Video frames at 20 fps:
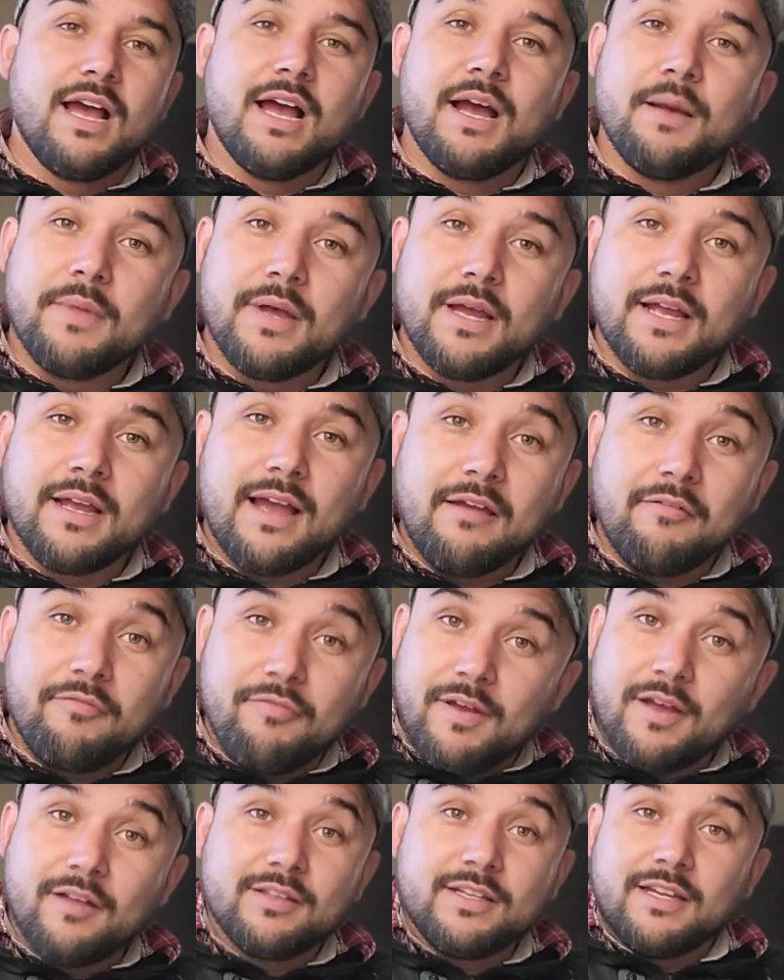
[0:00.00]
I'm like, I
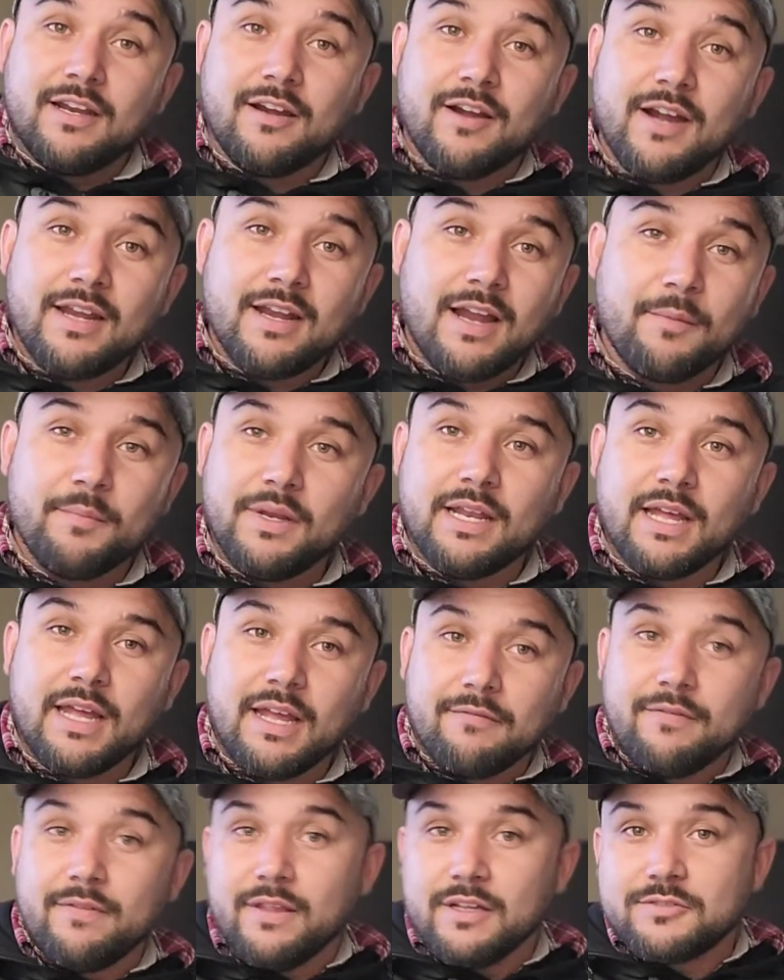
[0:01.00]
failed it, right? I mean, like,
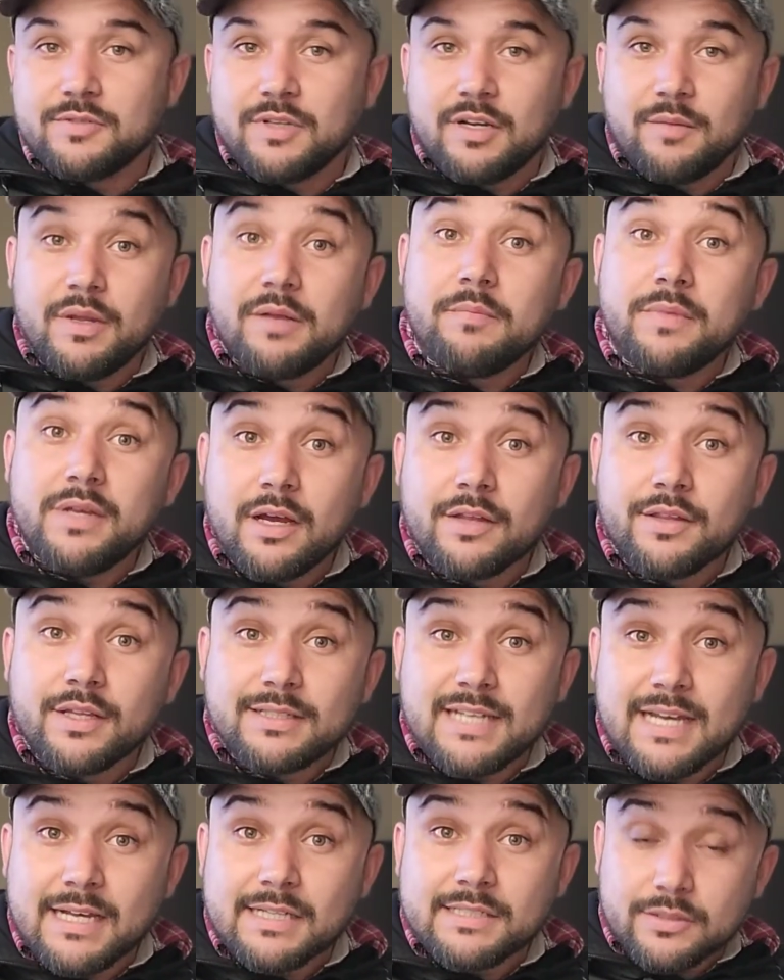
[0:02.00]
if this would have been me on the
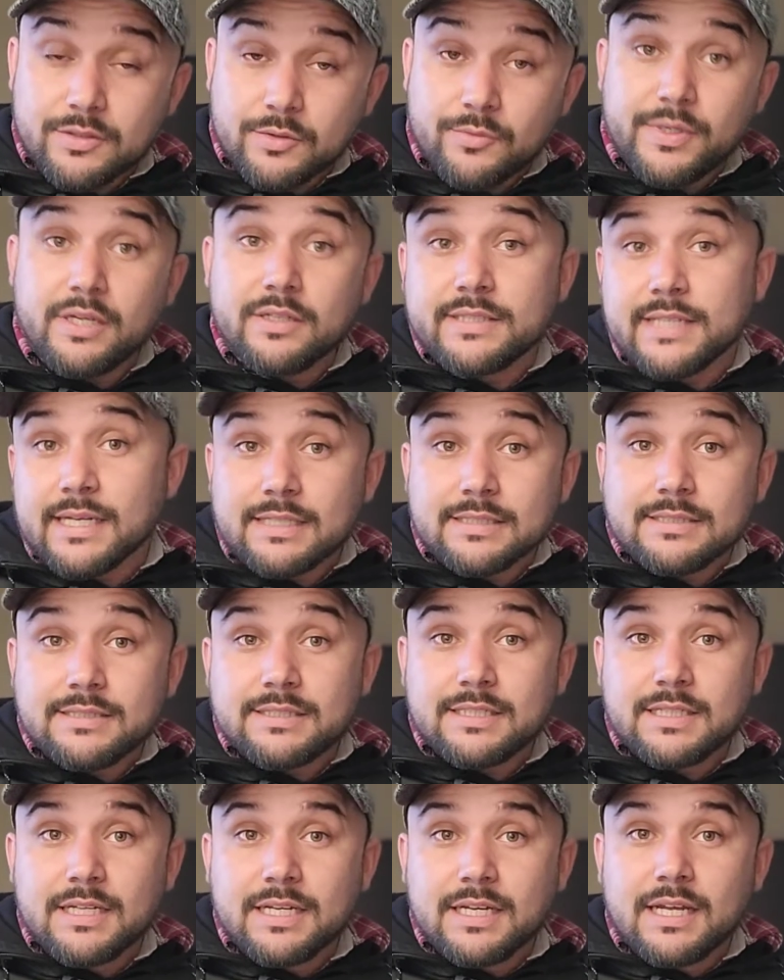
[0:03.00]
test, on the real test,
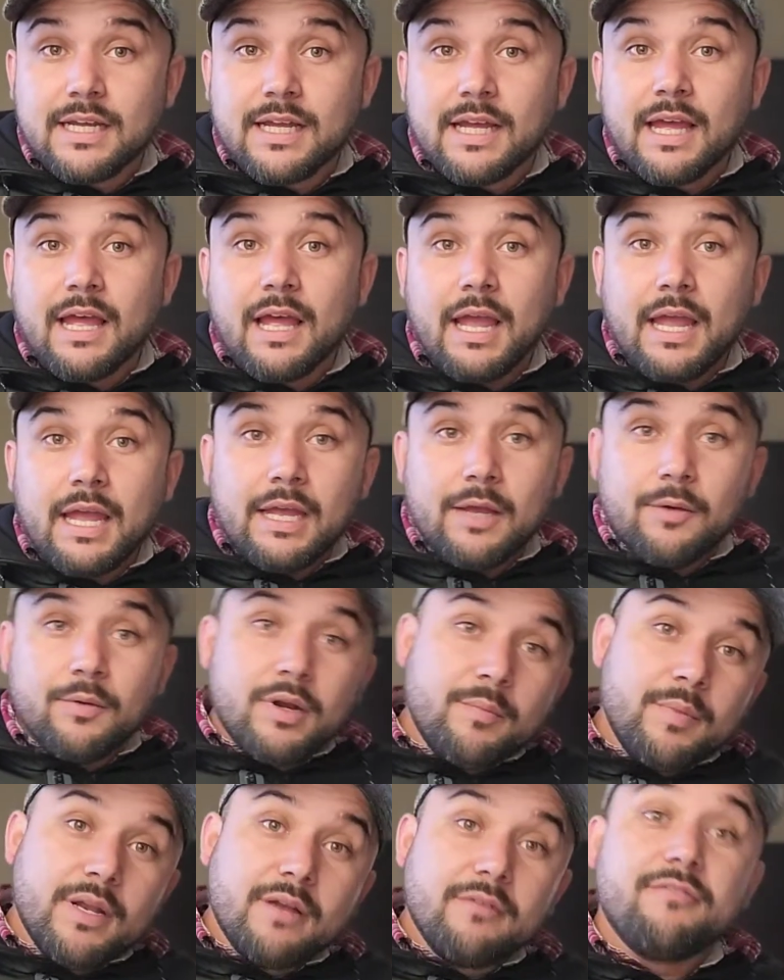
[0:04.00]
it would
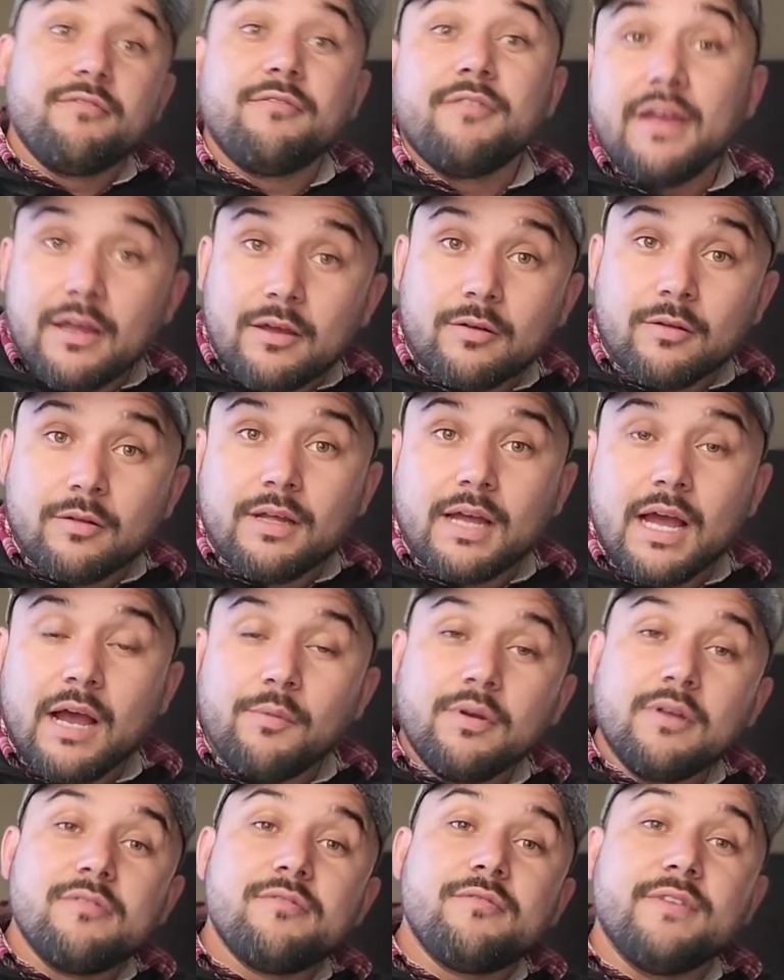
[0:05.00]
have been a fail. I
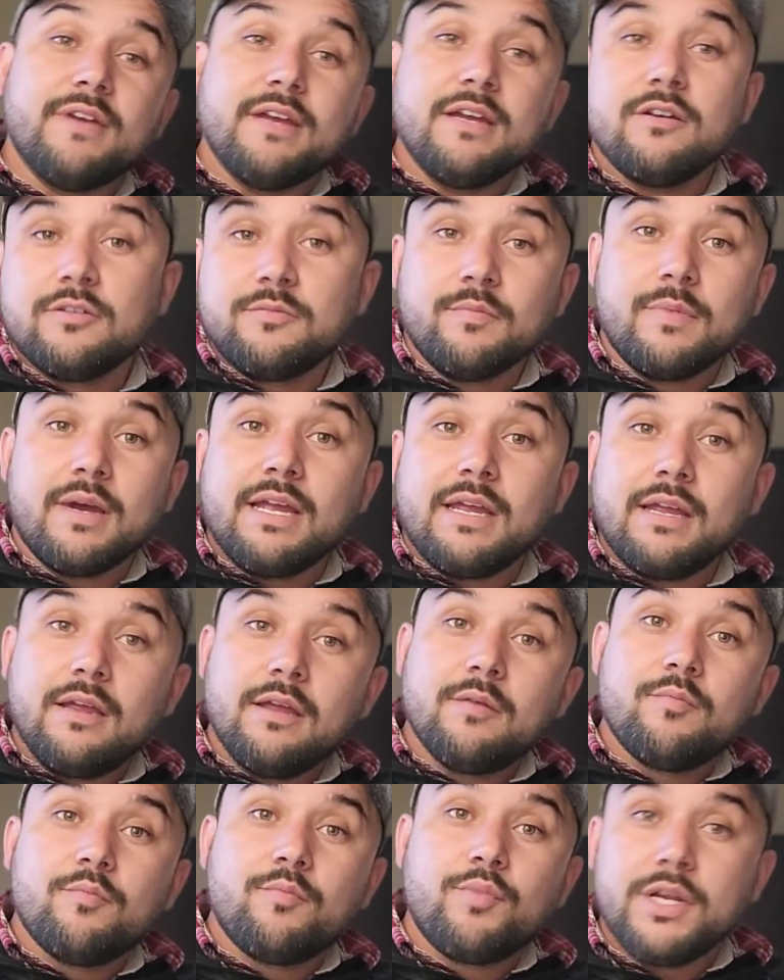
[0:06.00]
would have failed my
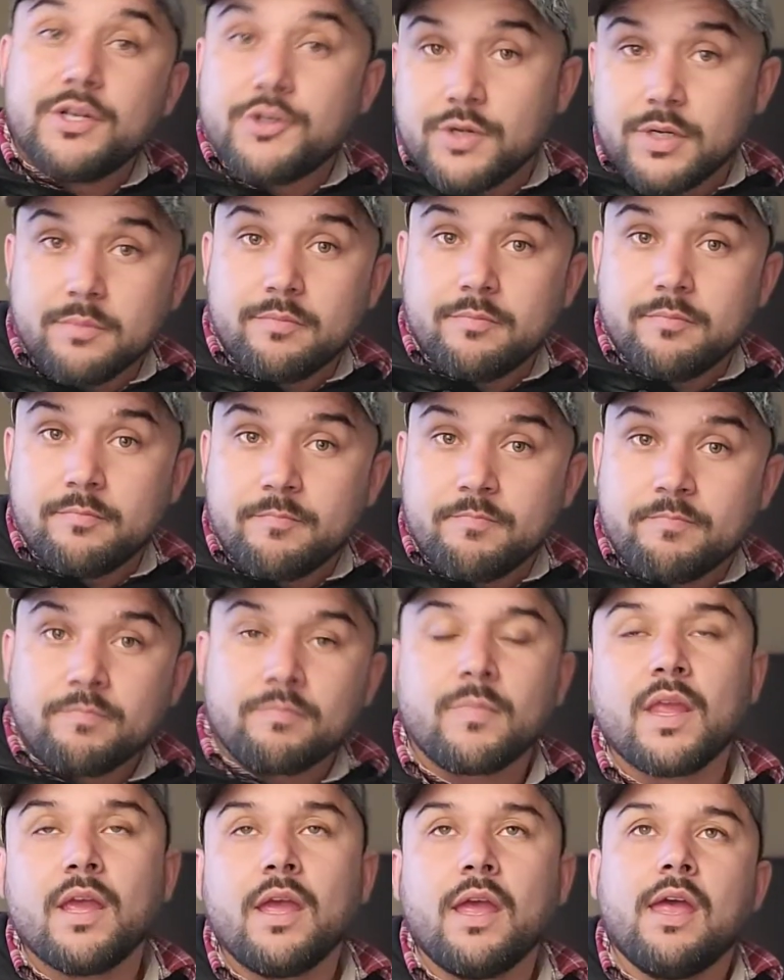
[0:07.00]
pre-trip.
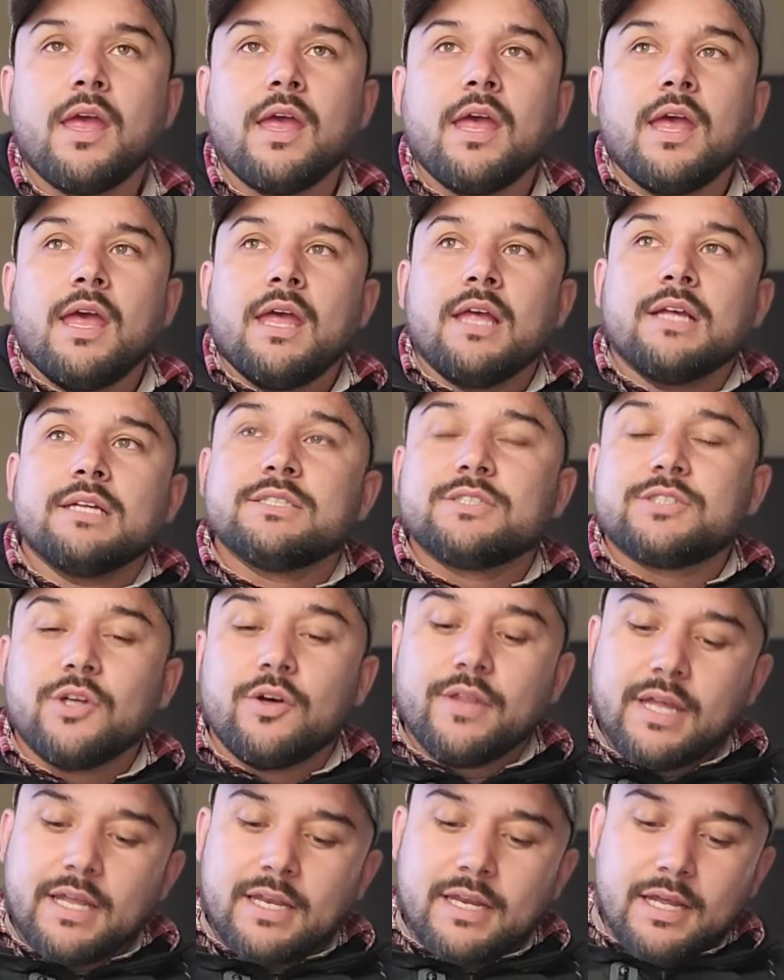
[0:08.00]

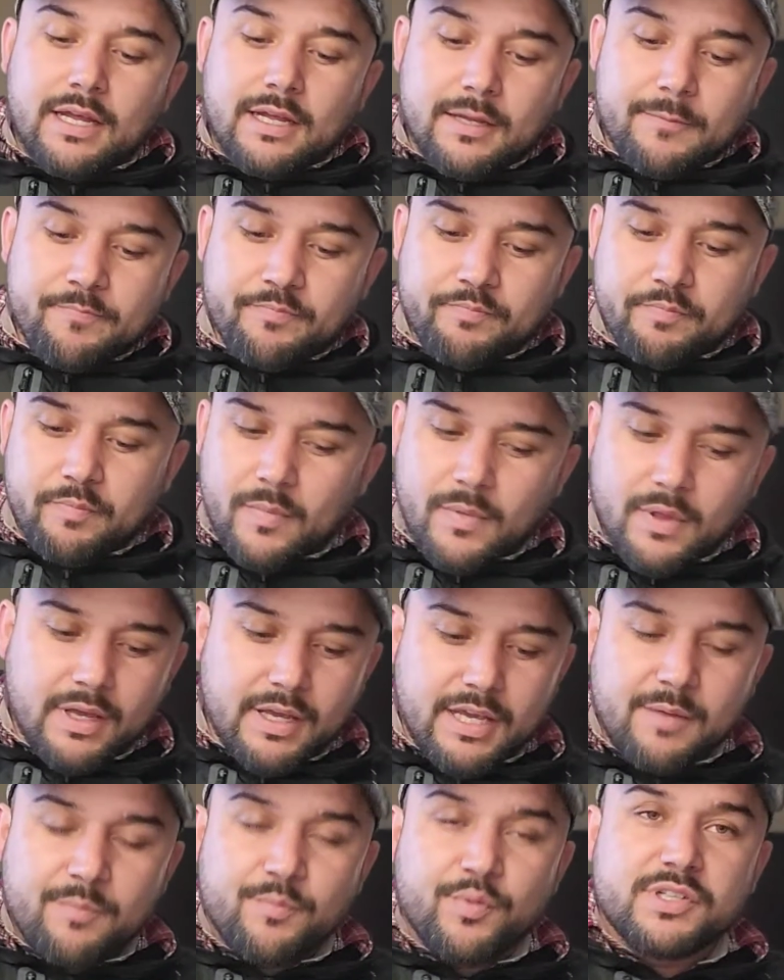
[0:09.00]
So then
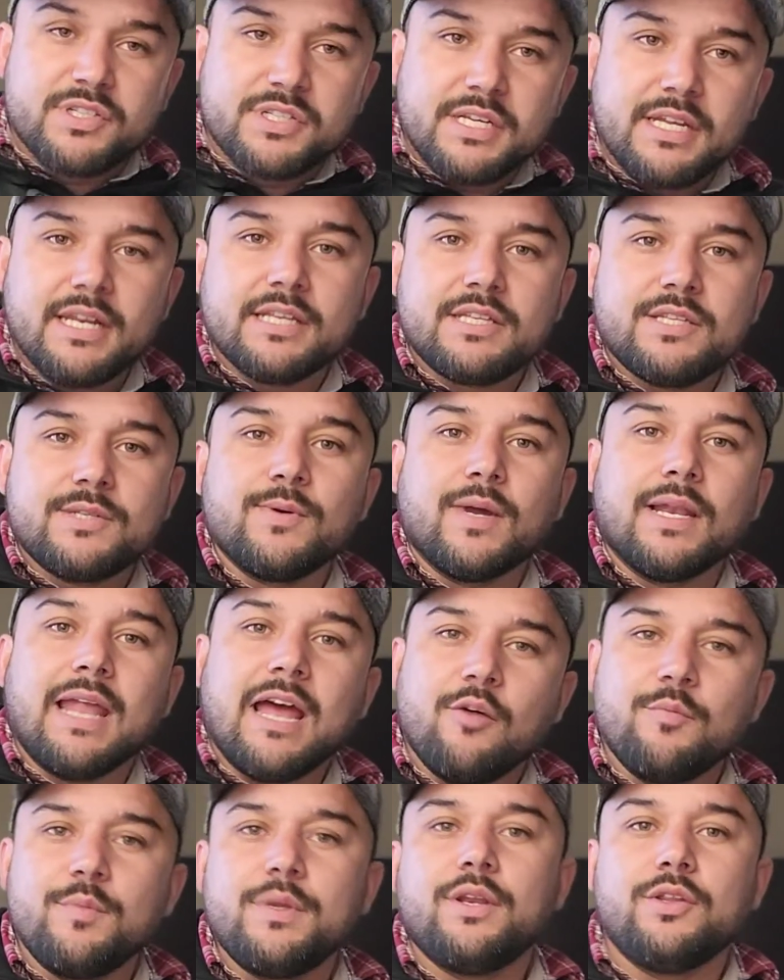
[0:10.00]
he proceeded to
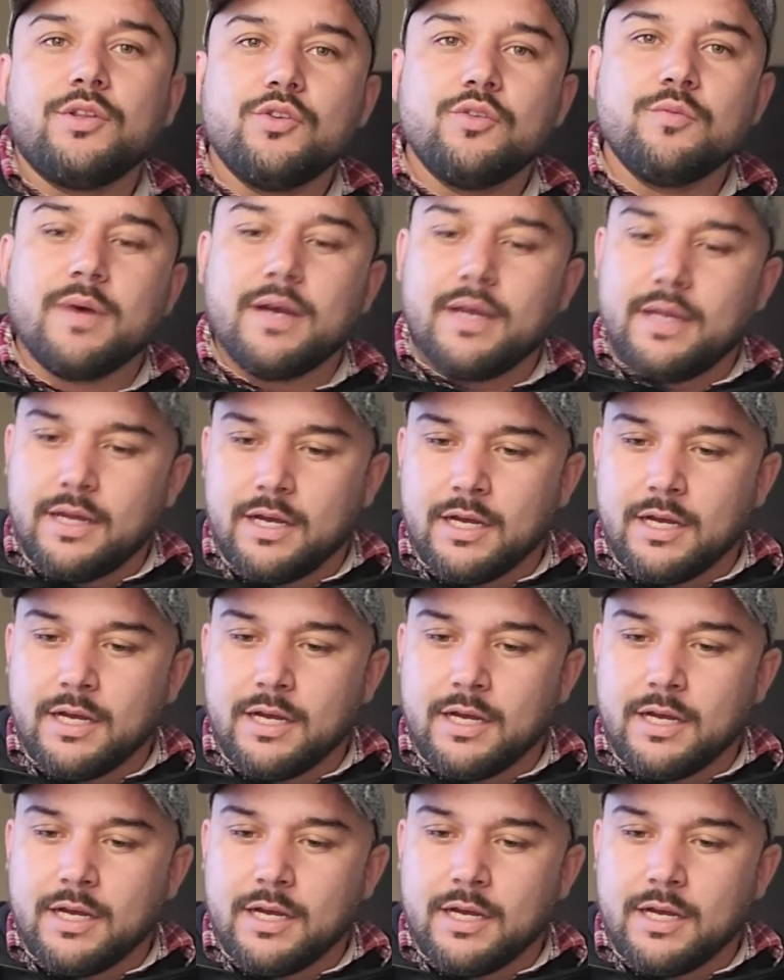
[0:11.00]
allow me to do my